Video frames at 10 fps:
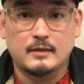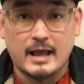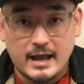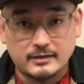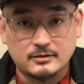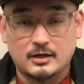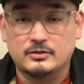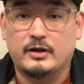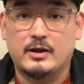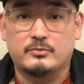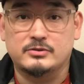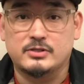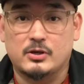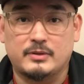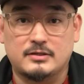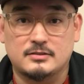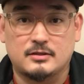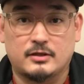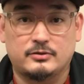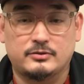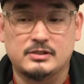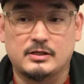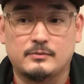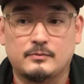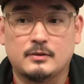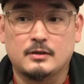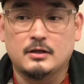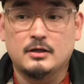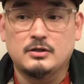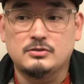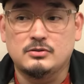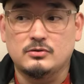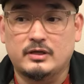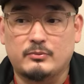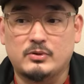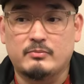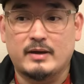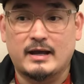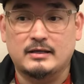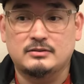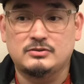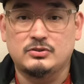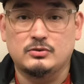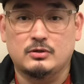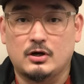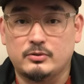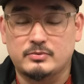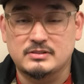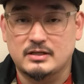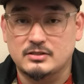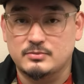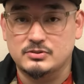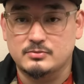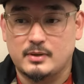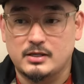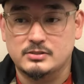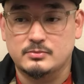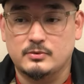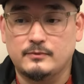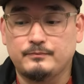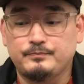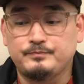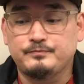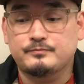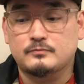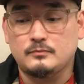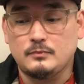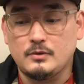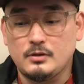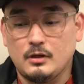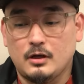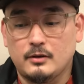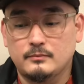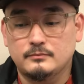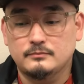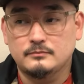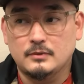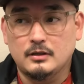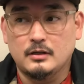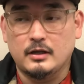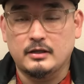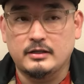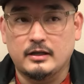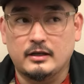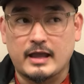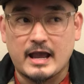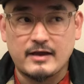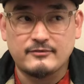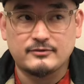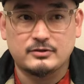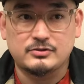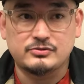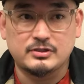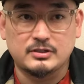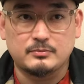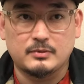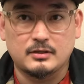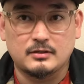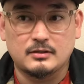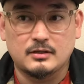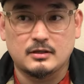had Dr. Amber's help and her team to get me back to 100% as much as possible. And then after the treatment,